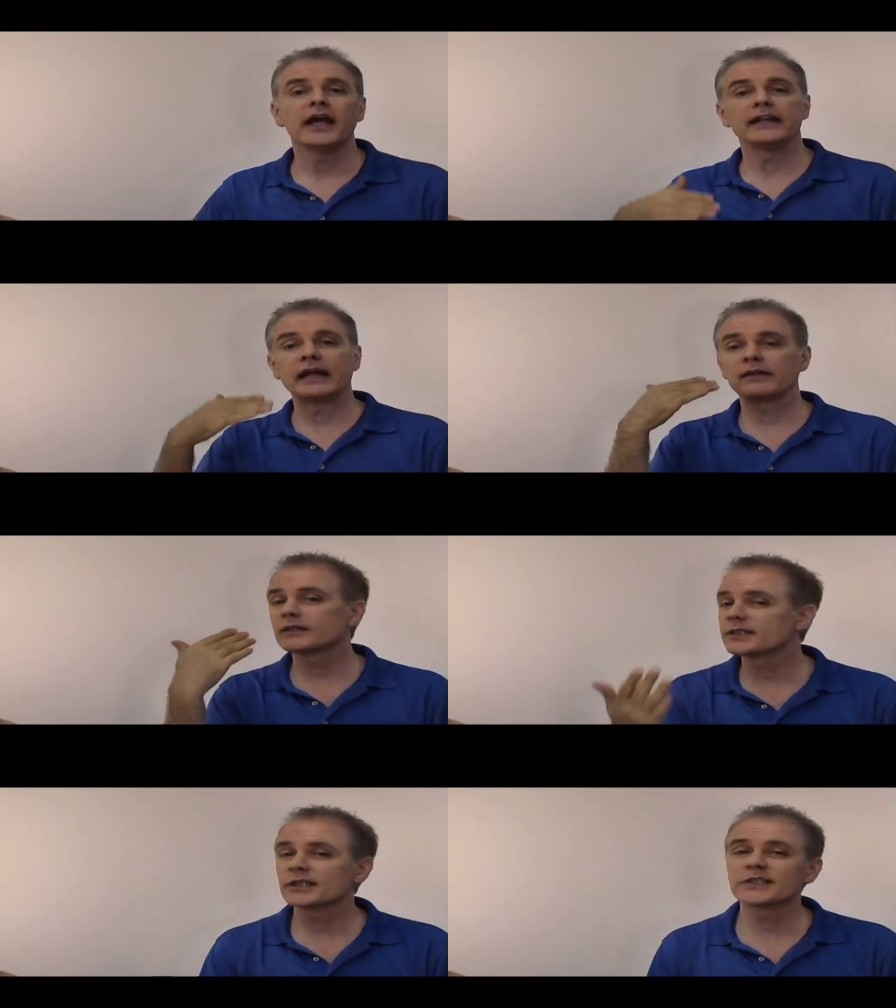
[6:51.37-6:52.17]
And now this
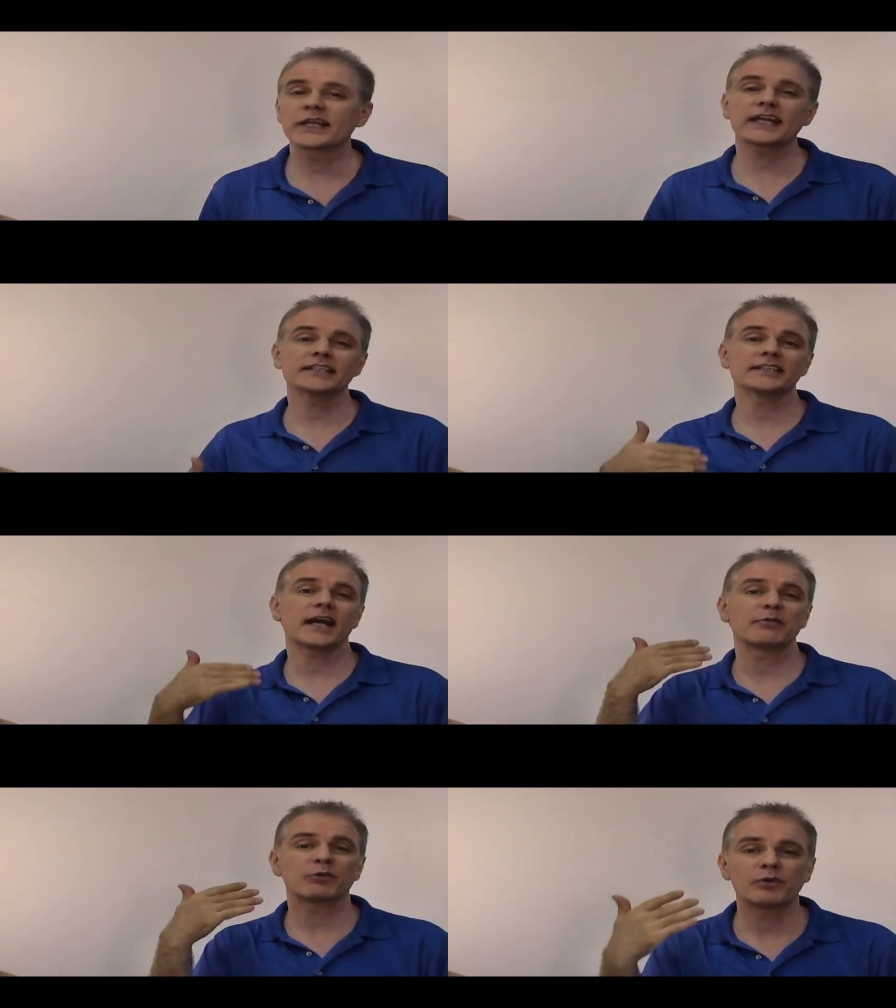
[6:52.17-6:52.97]
is the second
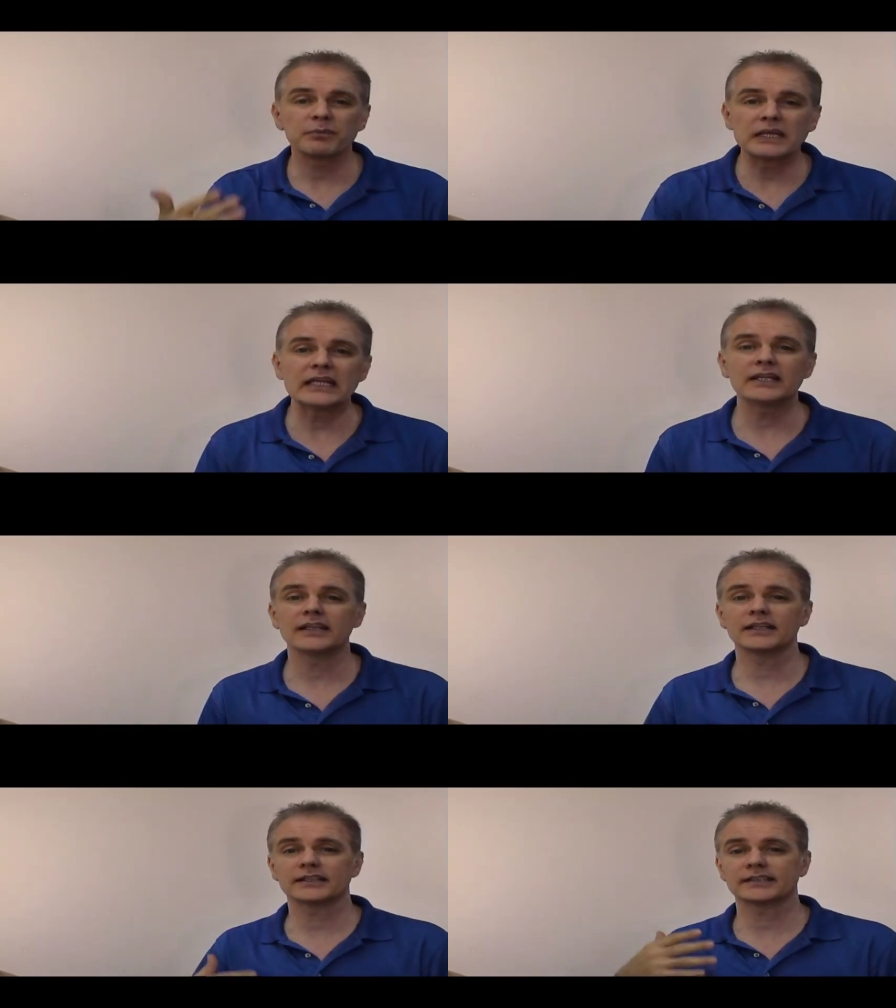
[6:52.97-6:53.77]
time we're repeating
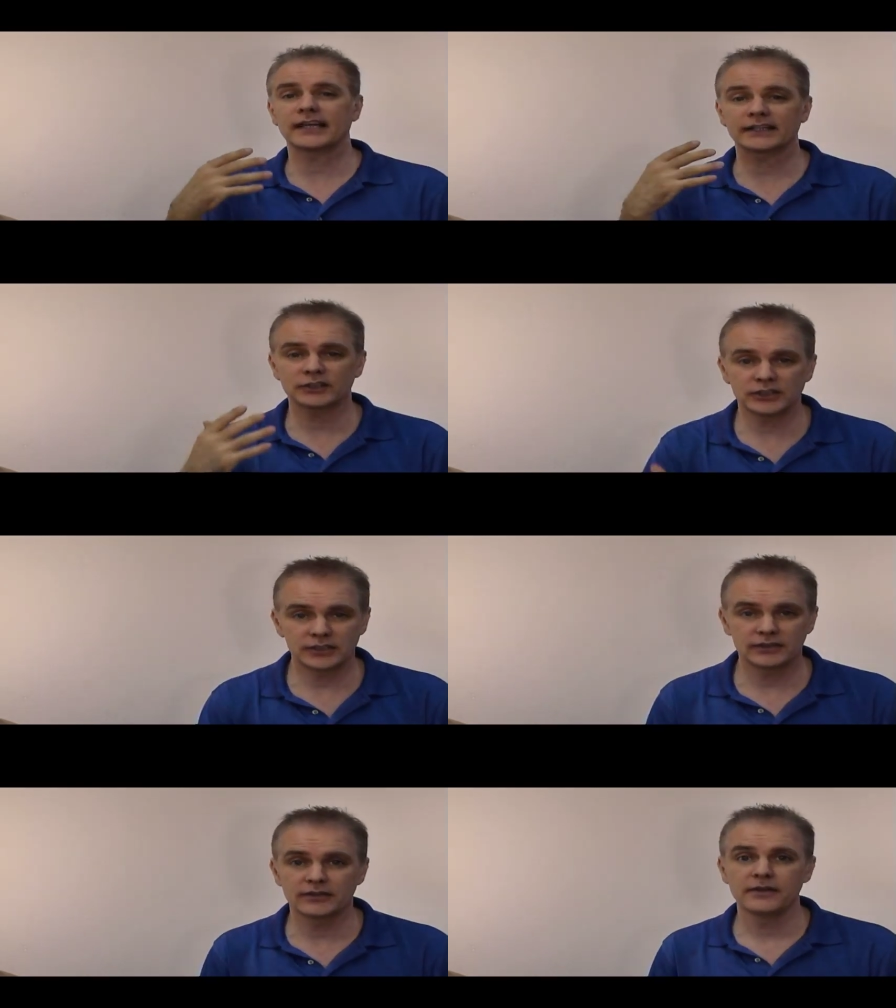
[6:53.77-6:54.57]
this section